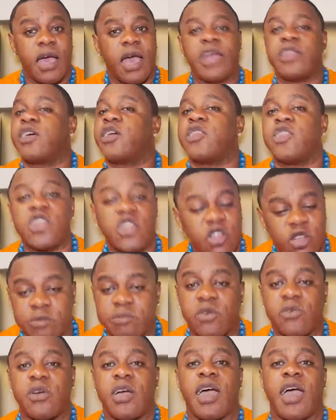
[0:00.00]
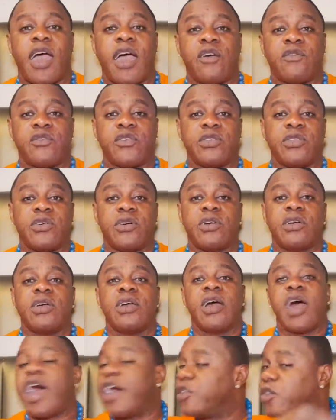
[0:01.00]
And I not me want to have with you.
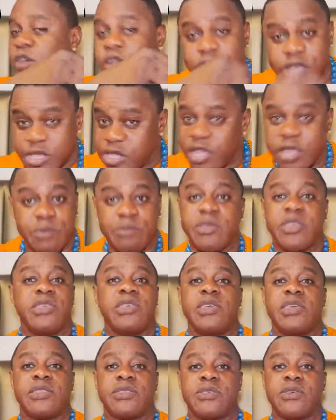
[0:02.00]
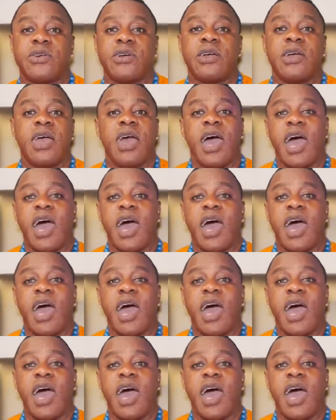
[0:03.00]
And I hate me hate you.